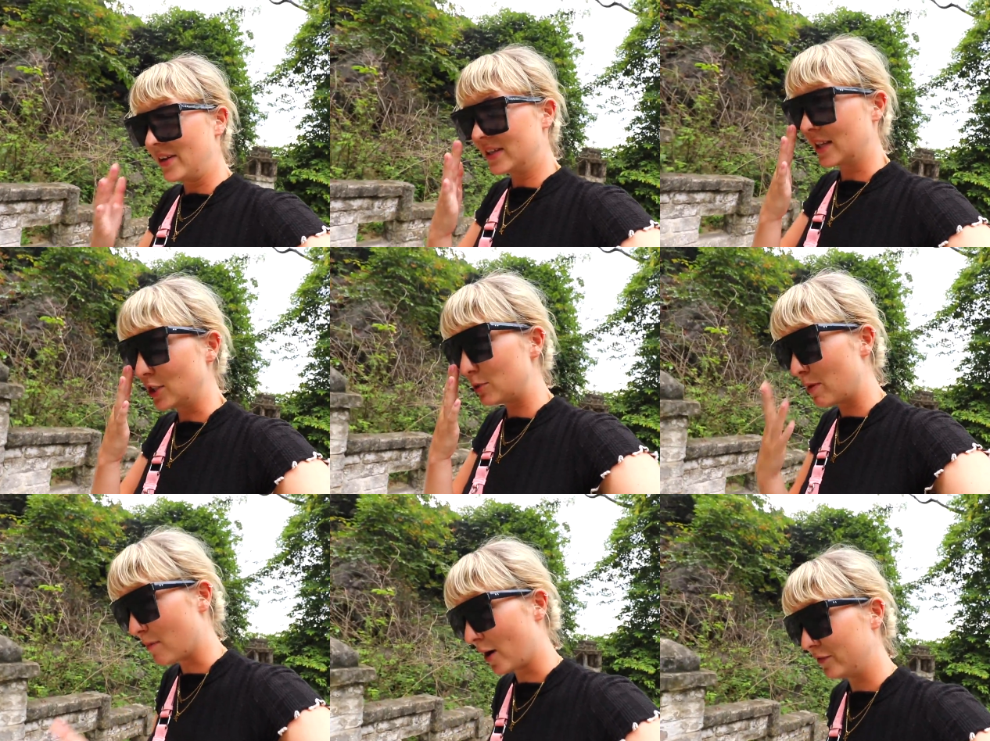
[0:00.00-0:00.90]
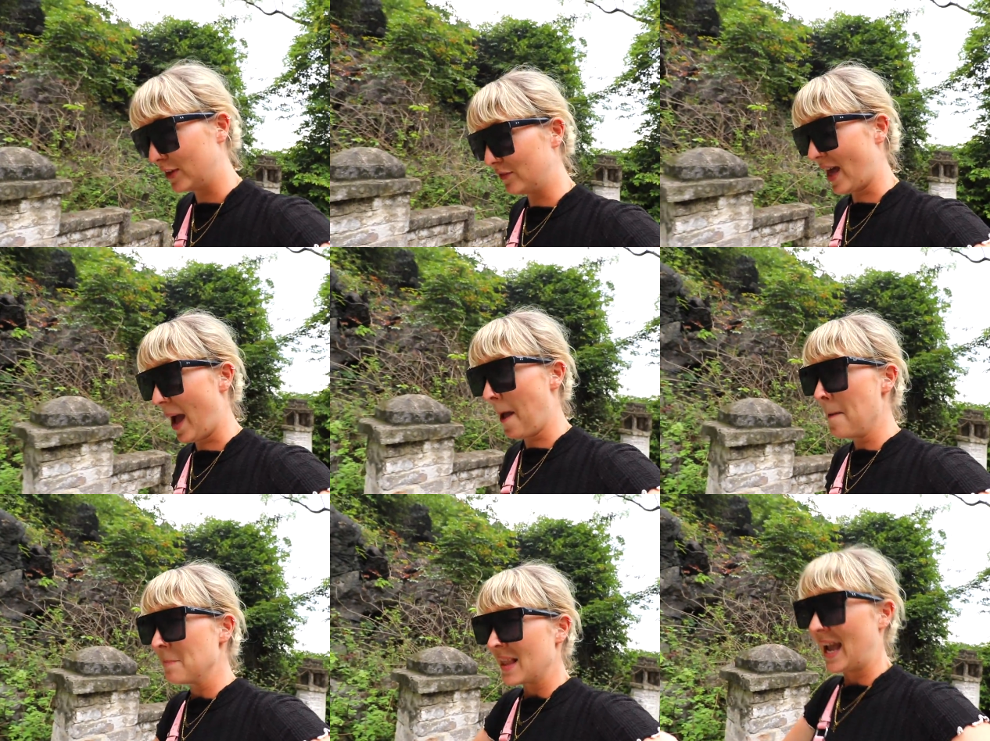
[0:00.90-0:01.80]
So just be mindful of that,
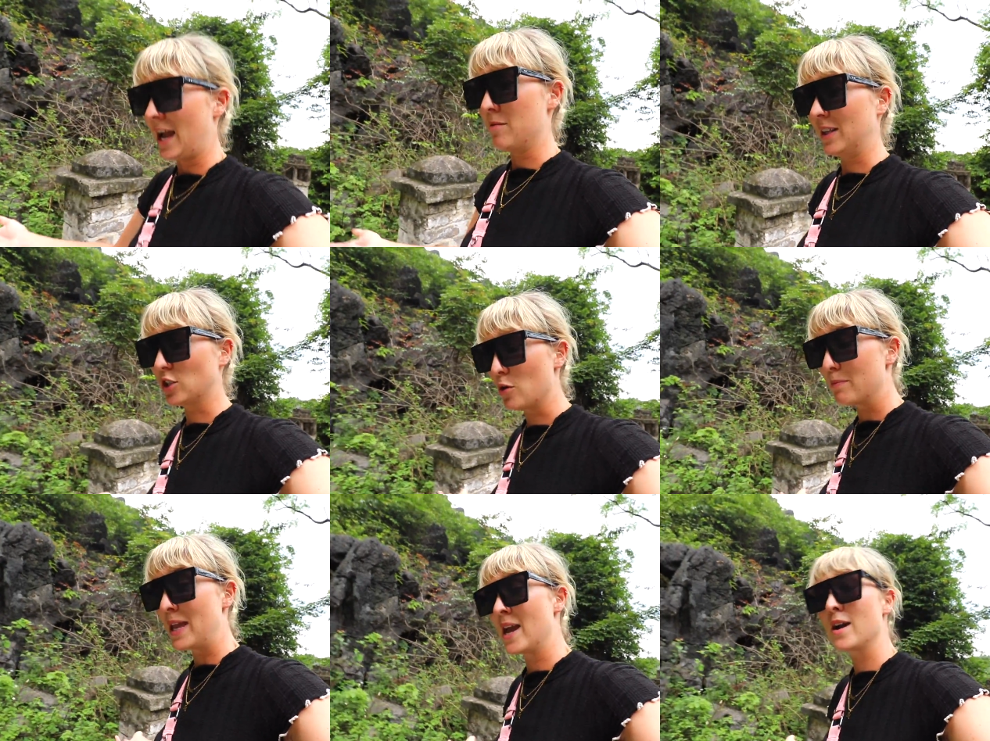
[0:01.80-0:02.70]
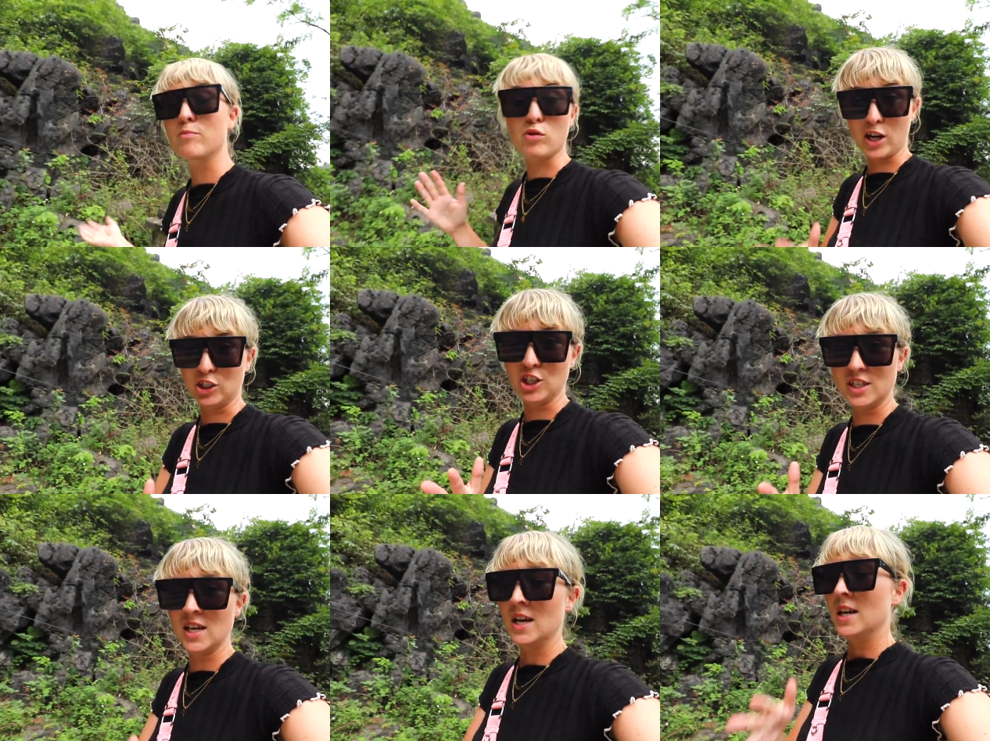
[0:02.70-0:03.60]
and don't be
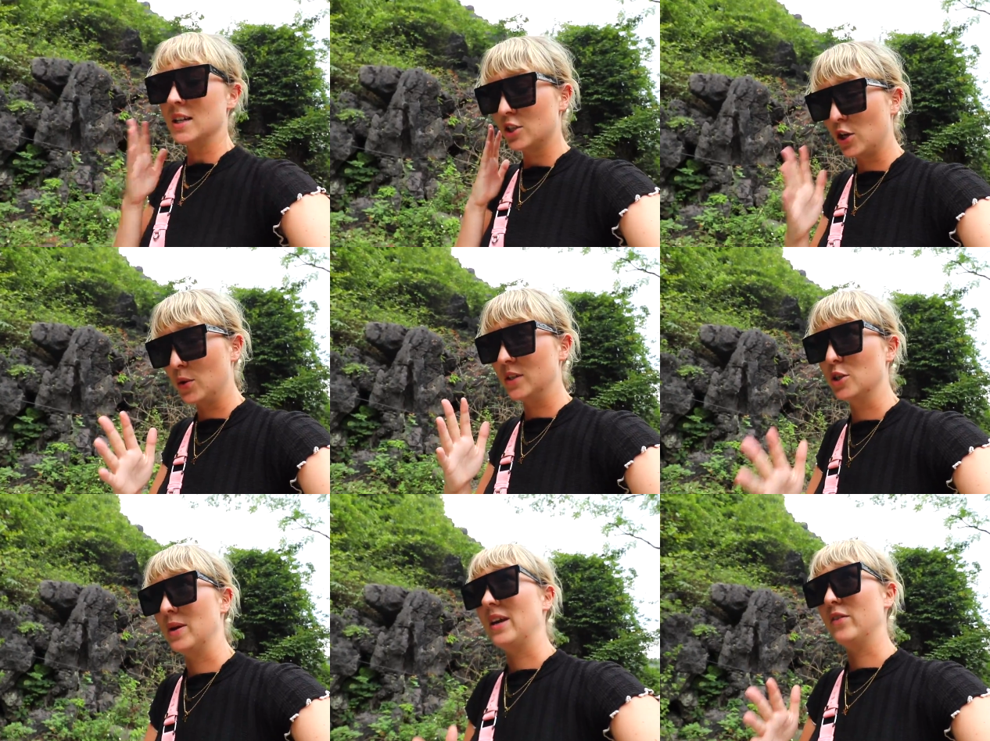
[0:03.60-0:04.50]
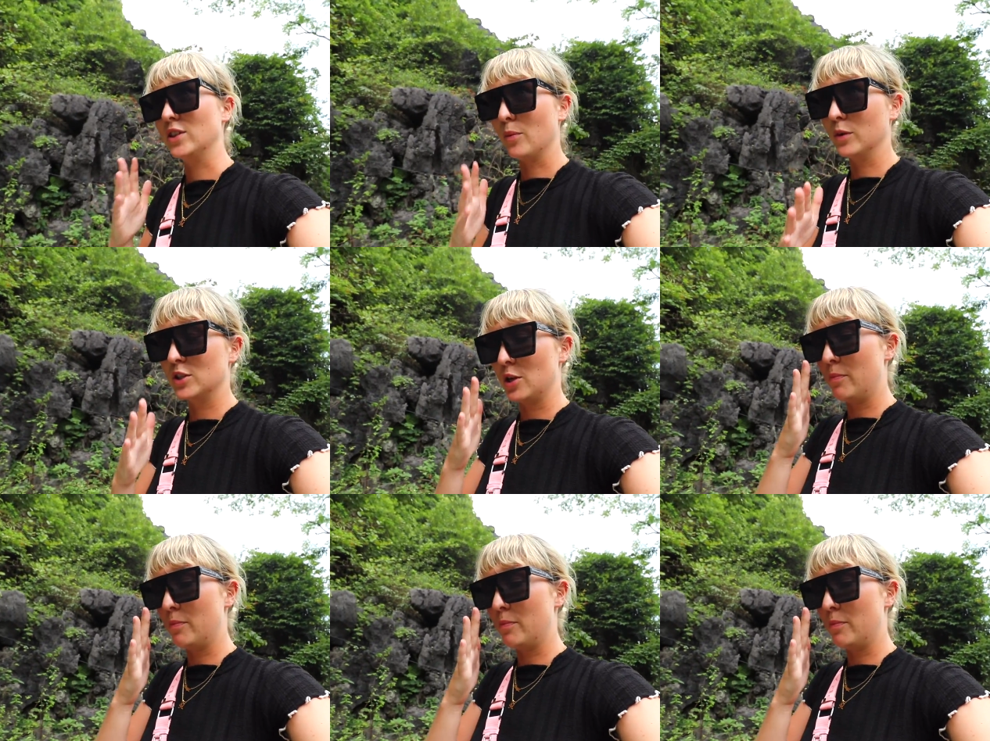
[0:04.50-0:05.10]
pressured to do it if you don't want to.